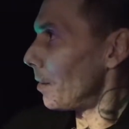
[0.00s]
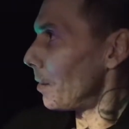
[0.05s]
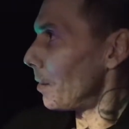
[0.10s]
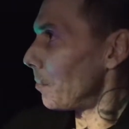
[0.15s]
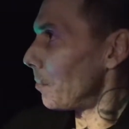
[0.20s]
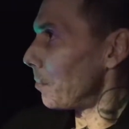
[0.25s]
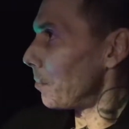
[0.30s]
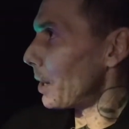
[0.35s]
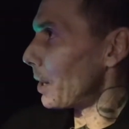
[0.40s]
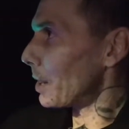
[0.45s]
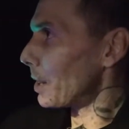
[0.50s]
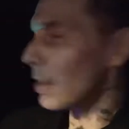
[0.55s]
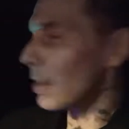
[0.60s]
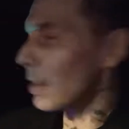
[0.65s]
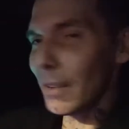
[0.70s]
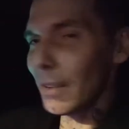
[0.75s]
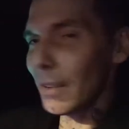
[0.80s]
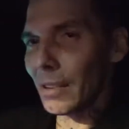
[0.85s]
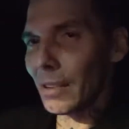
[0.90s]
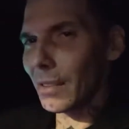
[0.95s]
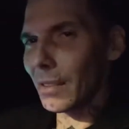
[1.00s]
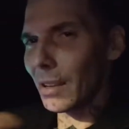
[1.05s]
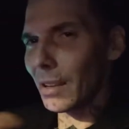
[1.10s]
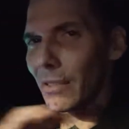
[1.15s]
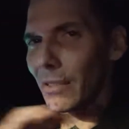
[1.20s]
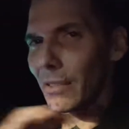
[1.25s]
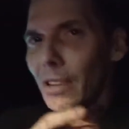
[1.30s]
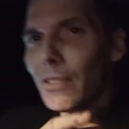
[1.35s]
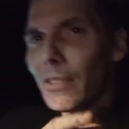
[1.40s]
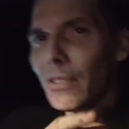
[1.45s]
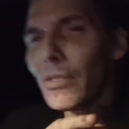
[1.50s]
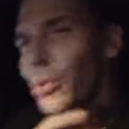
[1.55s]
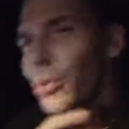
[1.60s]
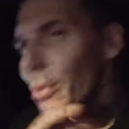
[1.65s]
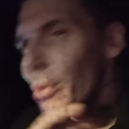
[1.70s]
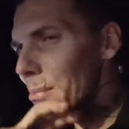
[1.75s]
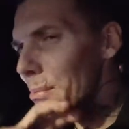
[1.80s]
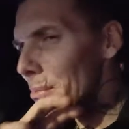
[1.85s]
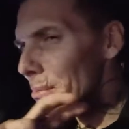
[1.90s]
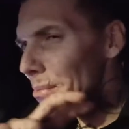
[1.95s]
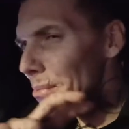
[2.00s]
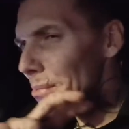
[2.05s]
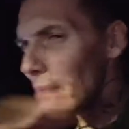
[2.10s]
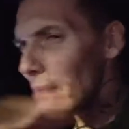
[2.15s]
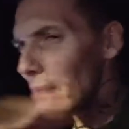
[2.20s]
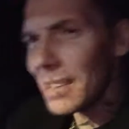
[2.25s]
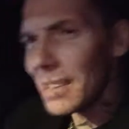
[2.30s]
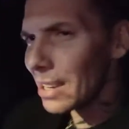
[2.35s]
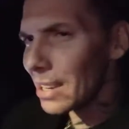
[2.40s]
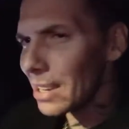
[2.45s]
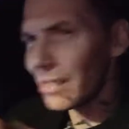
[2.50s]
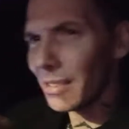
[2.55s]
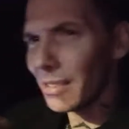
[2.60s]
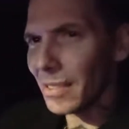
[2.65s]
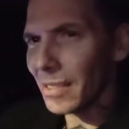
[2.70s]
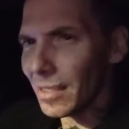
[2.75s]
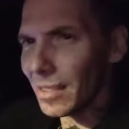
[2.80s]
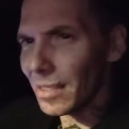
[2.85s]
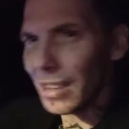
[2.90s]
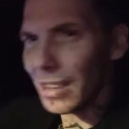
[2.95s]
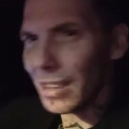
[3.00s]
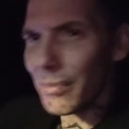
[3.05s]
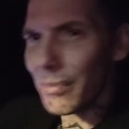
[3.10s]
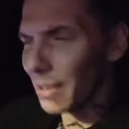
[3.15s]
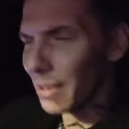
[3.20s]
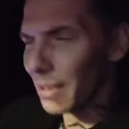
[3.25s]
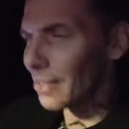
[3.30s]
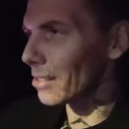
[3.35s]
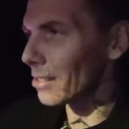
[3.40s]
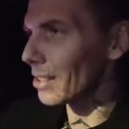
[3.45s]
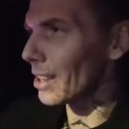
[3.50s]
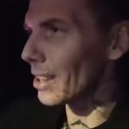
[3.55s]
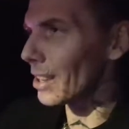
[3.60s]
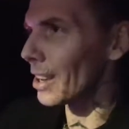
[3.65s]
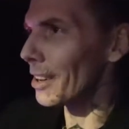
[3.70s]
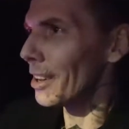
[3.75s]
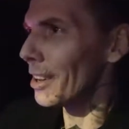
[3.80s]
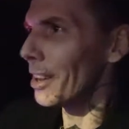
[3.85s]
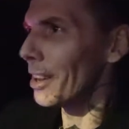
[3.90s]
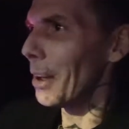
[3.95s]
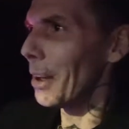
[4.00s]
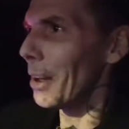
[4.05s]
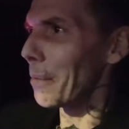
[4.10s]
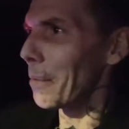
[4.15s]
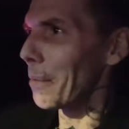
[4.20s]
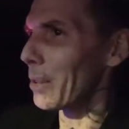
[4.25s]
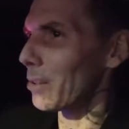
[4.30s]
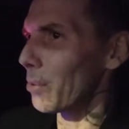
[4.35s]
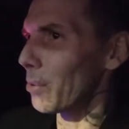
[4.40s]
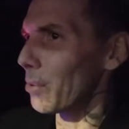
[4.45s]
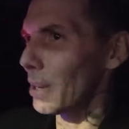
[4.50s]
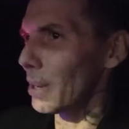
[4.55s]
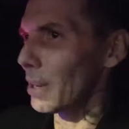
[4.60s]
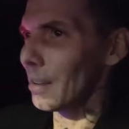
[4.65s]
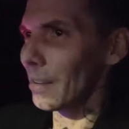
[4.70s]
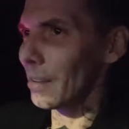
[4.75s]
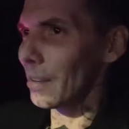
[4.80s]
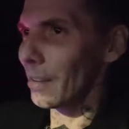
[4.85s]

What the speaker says: but there's a tremendous difference between